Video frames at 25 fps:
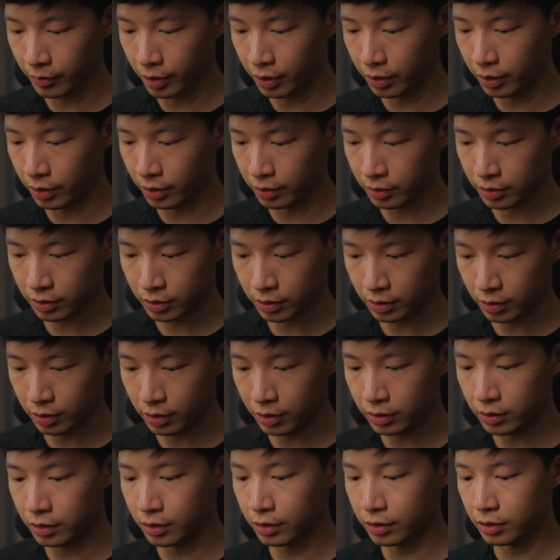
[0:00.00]
Yes,
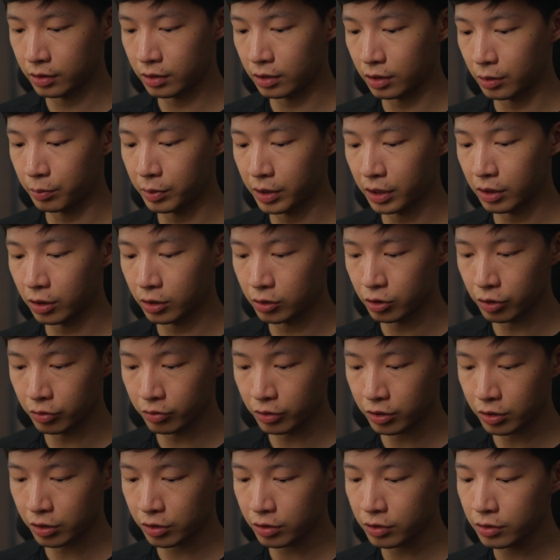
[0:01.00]
this is a bit
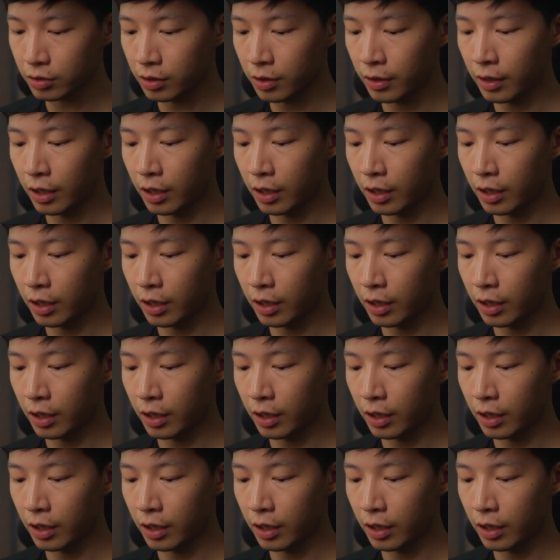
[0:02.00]
controversial,